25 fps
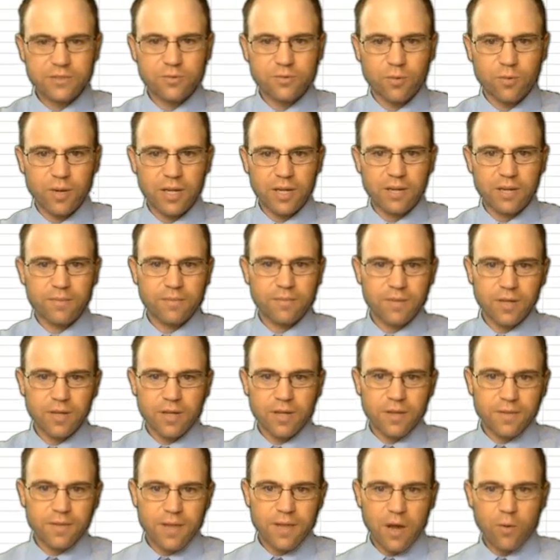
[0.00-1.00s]
Greek.
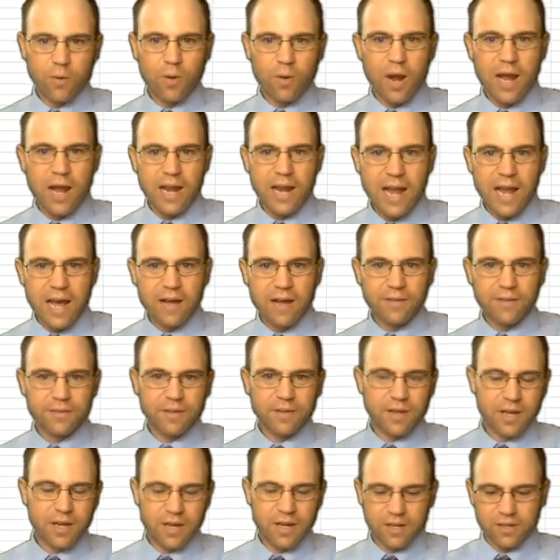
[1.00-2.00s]
They'll write
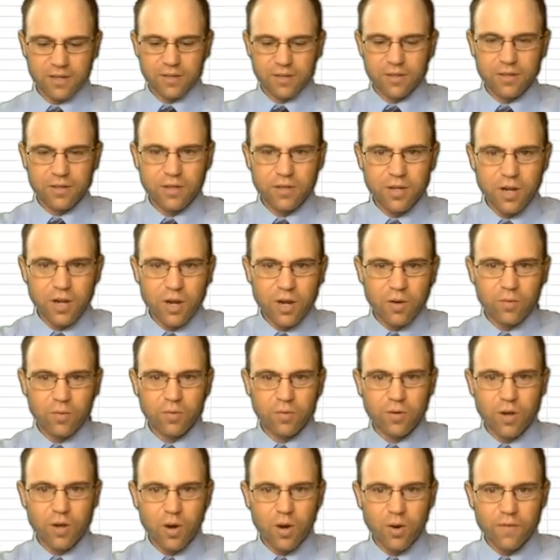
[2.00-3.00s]
out, you know,
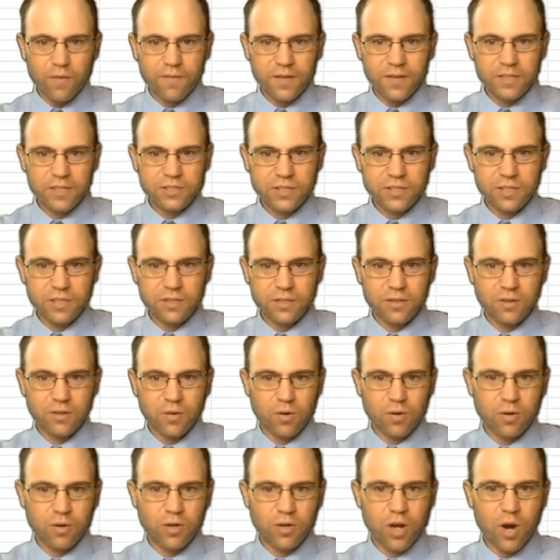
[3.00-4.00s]
coefficient
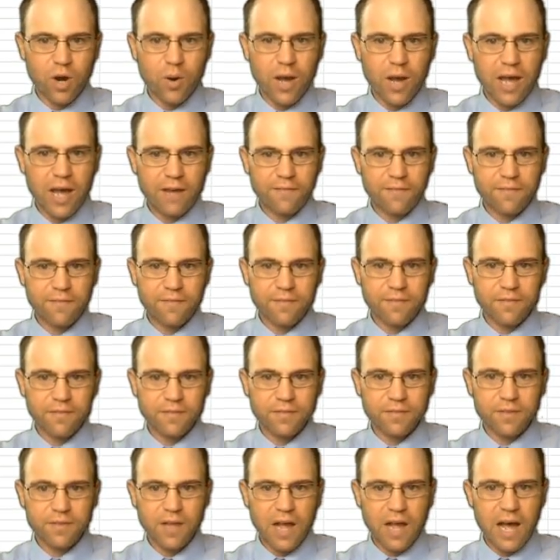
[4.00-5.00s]
or coef
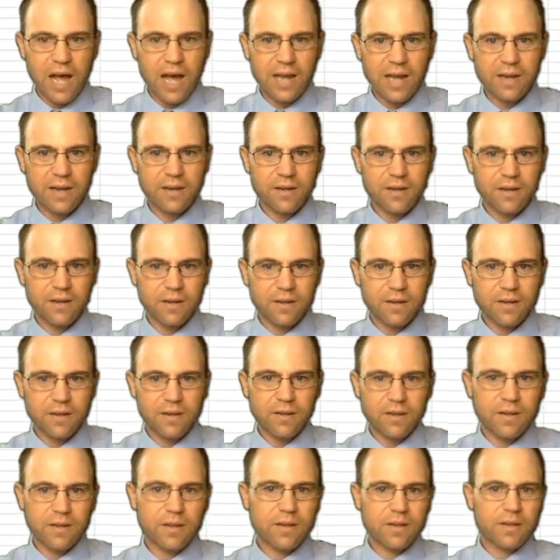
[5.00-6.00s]
dot.
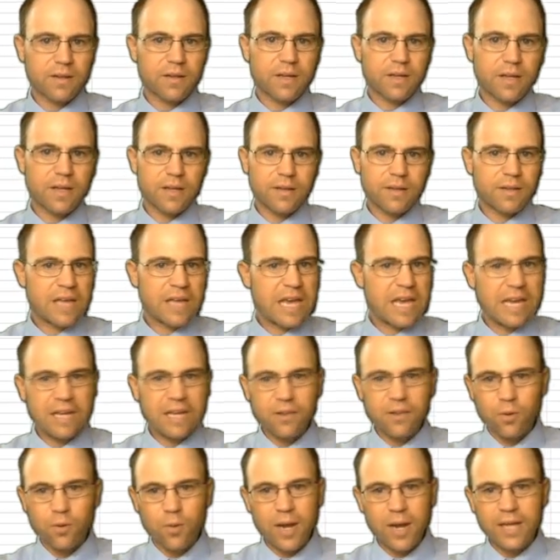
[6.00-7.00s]

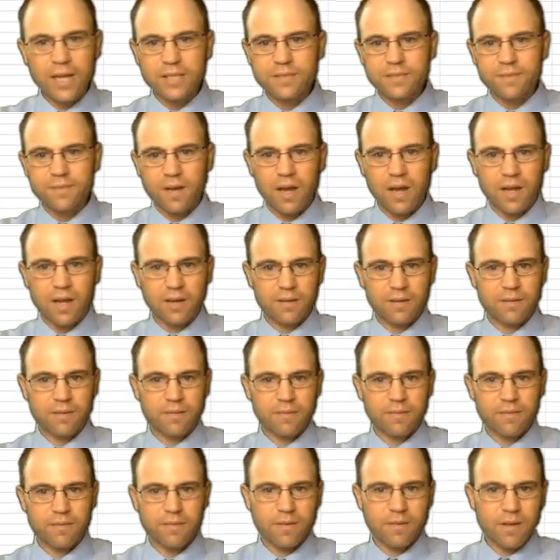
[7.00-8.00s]
Either way is fine.
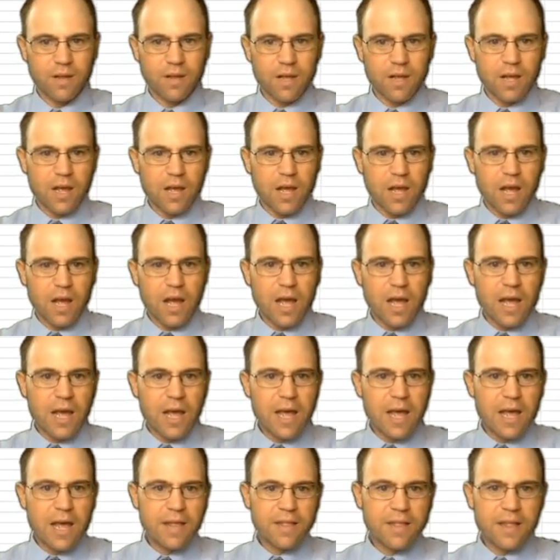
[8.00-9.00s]

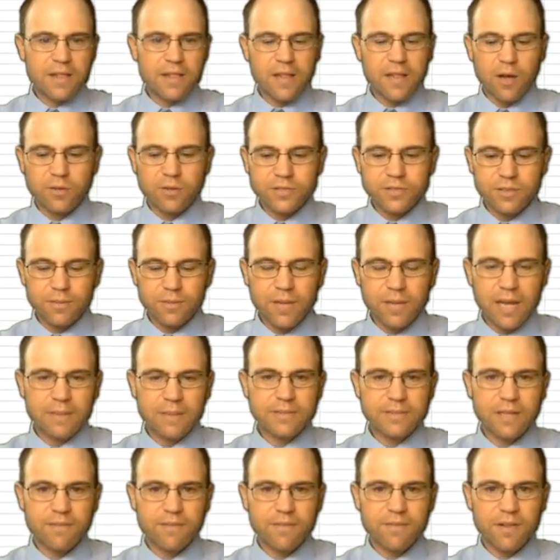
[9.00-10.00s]
And then they'll
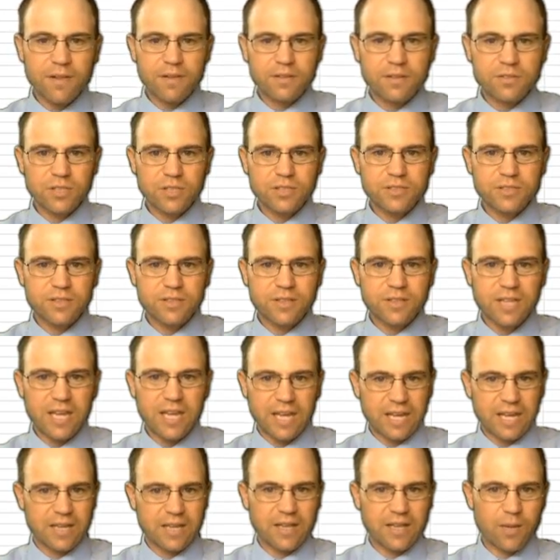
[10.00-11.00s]
sometimes have the just
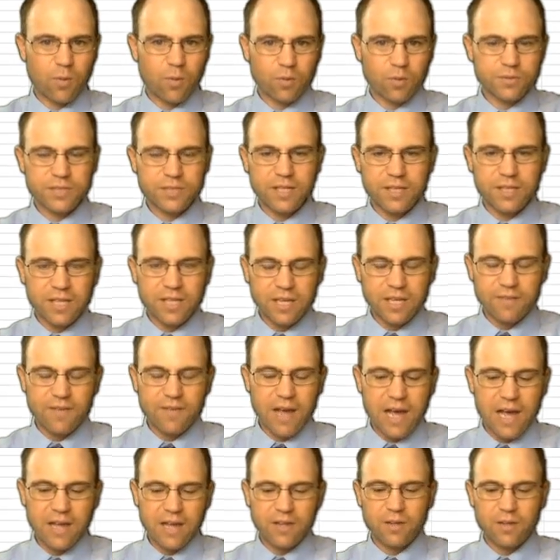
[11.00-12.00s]
t. They won't say t
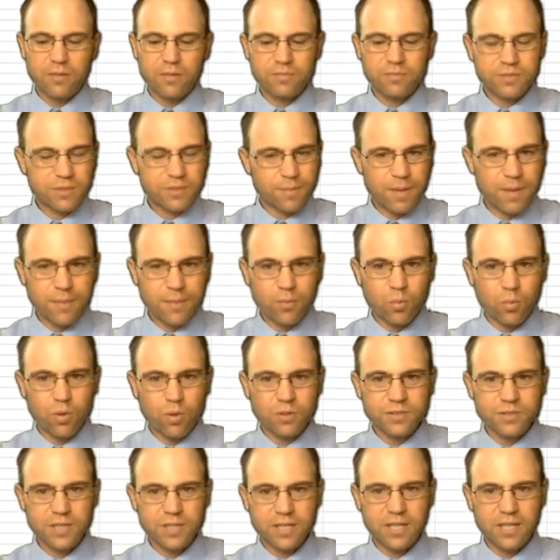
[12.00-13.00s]
value. Some people
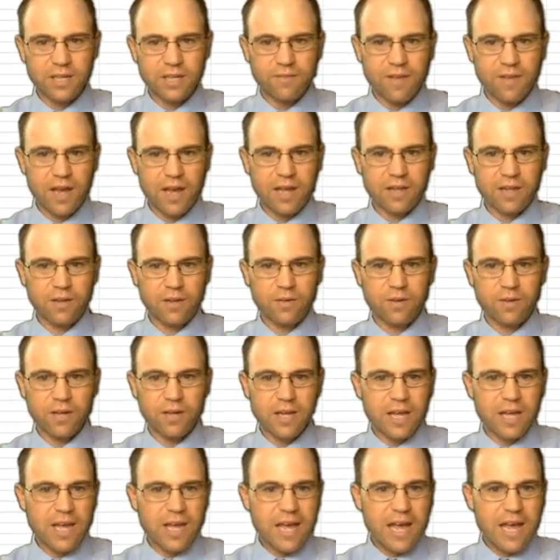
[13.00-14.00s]
will say t value.
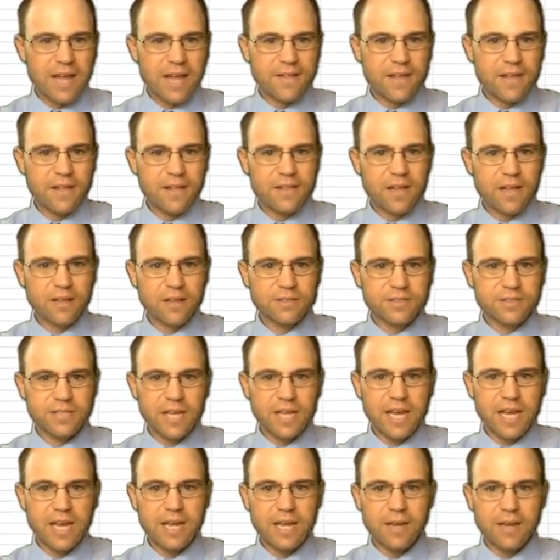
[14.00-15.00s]
And then they'll
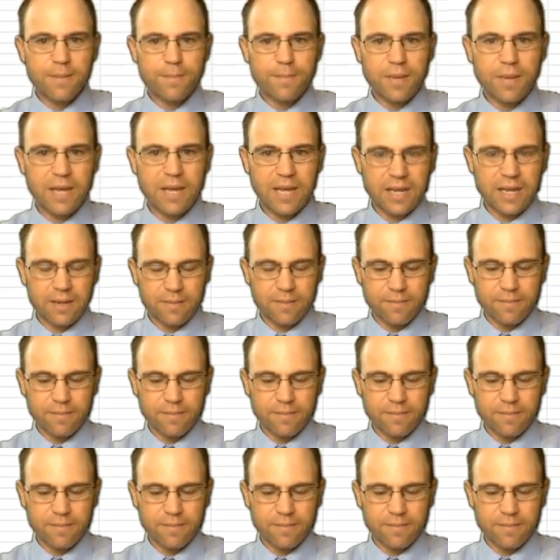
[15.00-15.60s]
say p.